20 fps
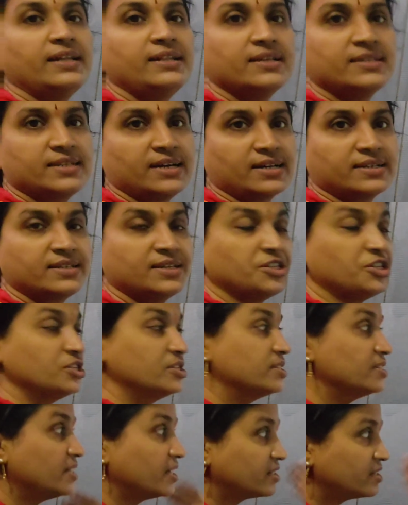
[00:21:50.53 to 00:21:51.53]
the
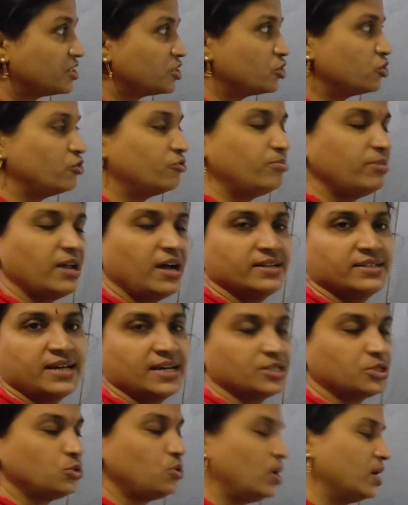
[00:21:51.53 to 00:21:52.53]
succession of plants
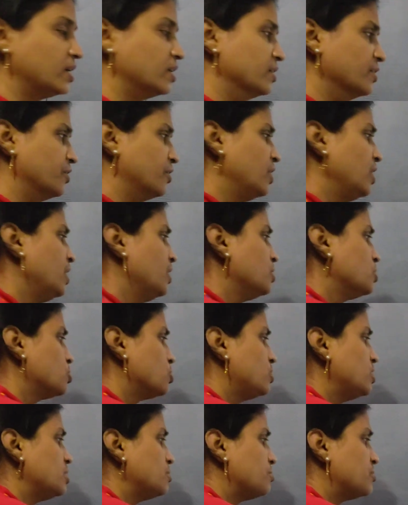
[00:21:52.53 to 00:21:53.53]
has to occur.
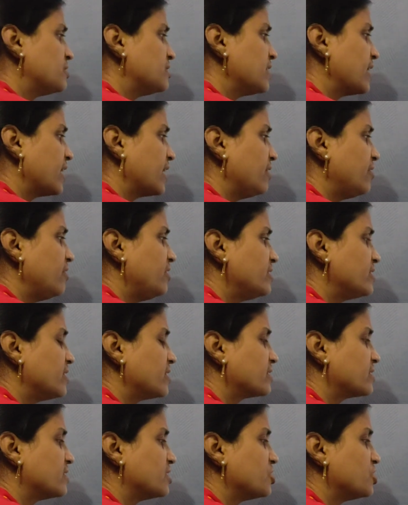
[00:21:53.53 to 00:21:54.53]
So this secondary
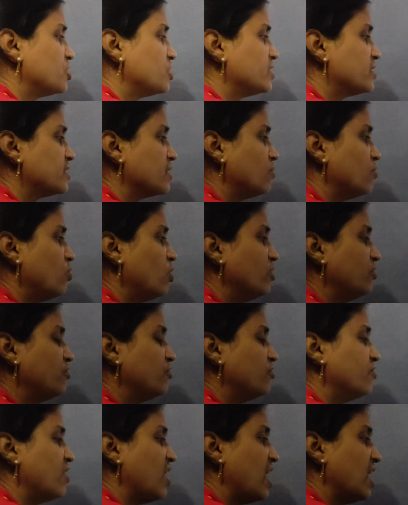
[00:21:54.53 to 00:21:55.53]
succession is somewhat
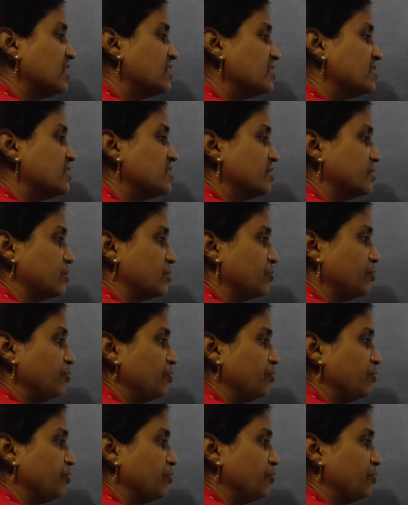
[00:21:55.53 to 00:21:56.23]
faster.